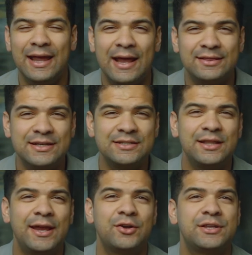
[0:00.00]
And this
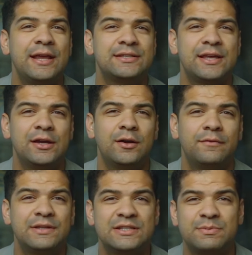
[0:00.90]
layer takes care
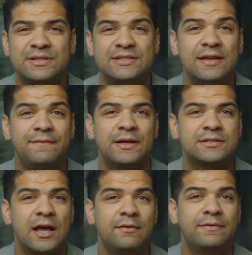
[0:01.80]
of the specifics
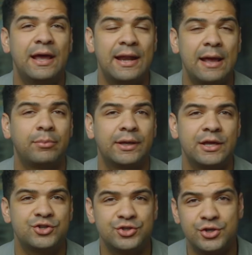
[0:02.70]
of that
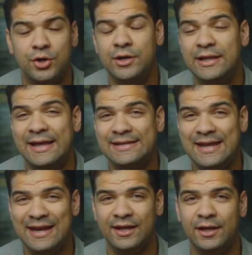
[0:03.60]
application, turning that
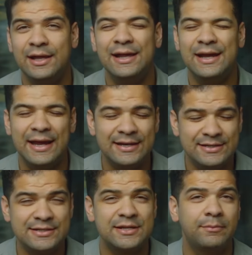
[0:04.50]
data
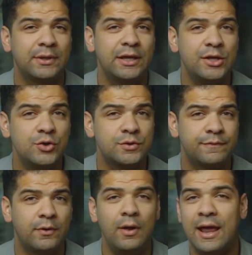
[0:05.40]
into something
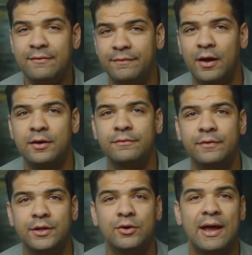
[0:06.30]
useful and fun
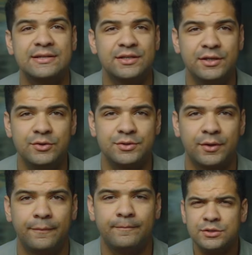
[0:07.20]
for you as a
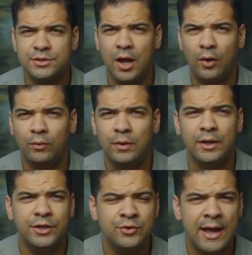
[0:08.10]
user. So
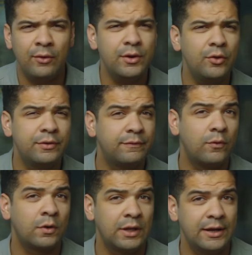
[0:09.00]
you now know the
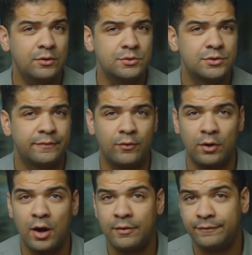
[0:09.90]
four layers, the
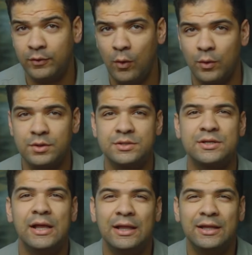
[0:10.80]
four
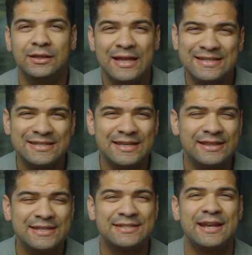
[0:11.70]
floors. Let's see
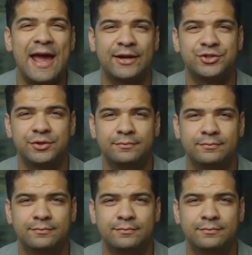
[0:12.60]
this in action.